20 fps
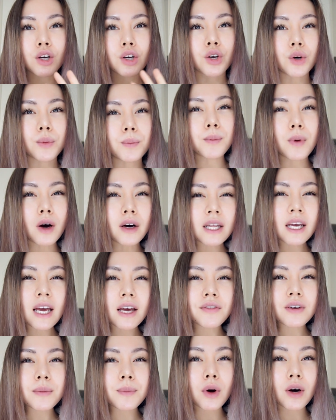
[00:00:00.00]
Good morning
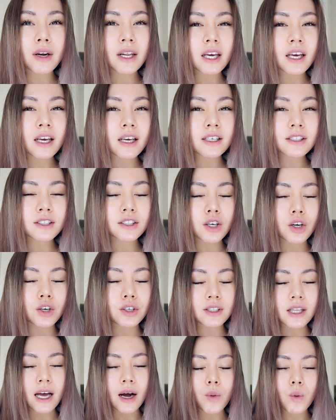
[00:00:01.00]
everybody.
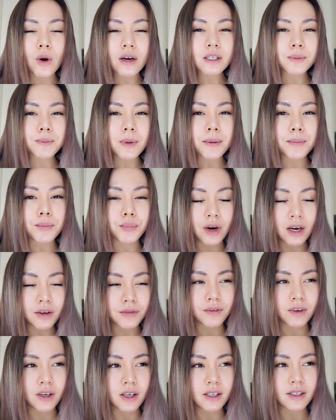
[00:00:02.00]
So that was my
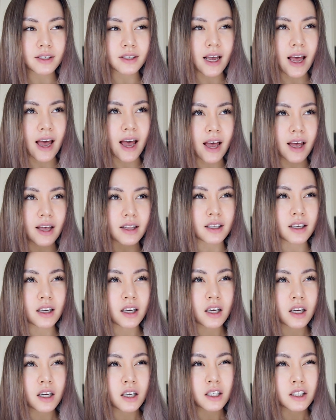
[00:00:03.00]
breakfast, and
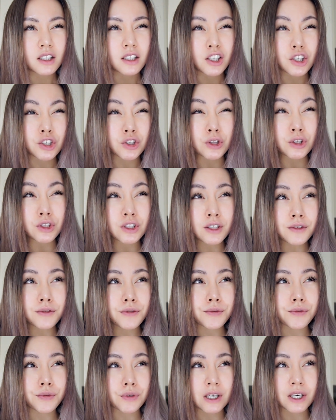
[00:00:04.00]
the
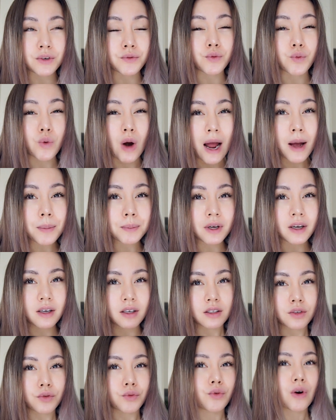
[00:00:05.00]
gluten-free wrap,
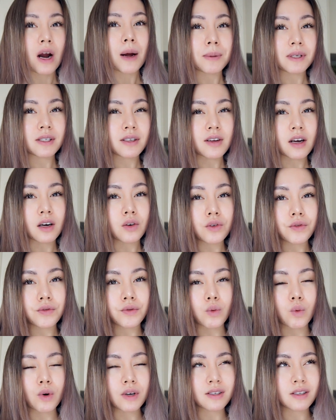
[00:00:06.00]
the wrap itself
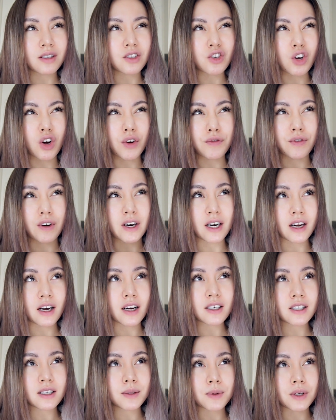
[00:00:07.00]
was not very
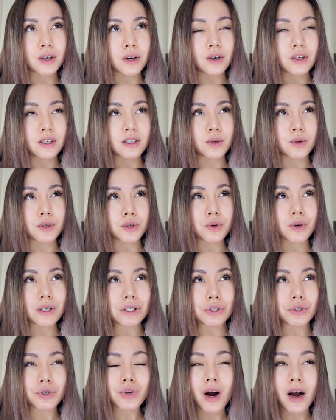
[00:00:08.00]
nice because it was
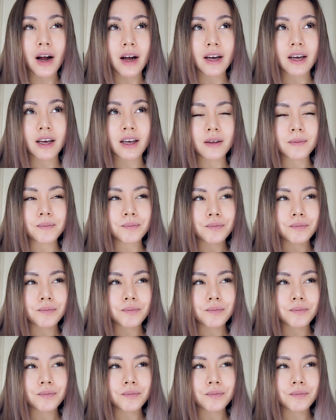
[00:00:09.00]
quite dry